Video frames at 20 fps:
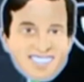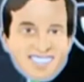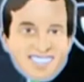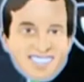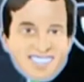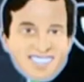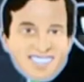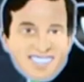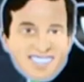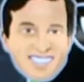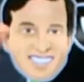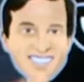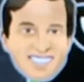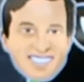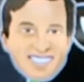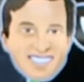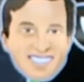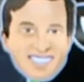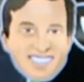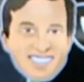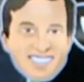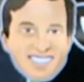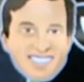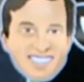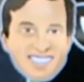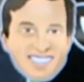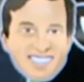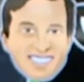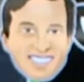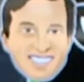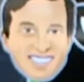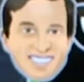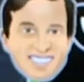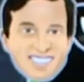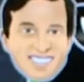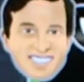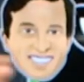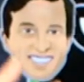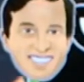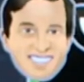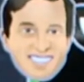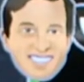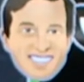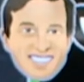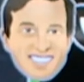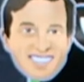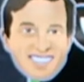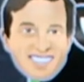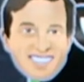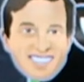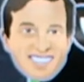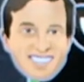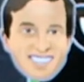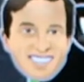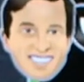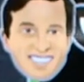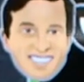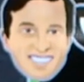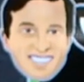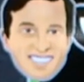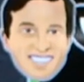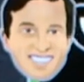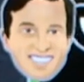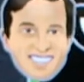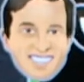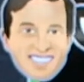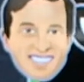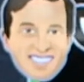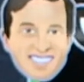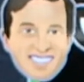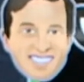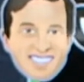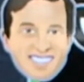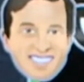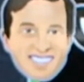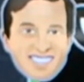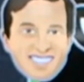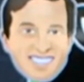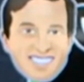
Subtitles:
(not speaking)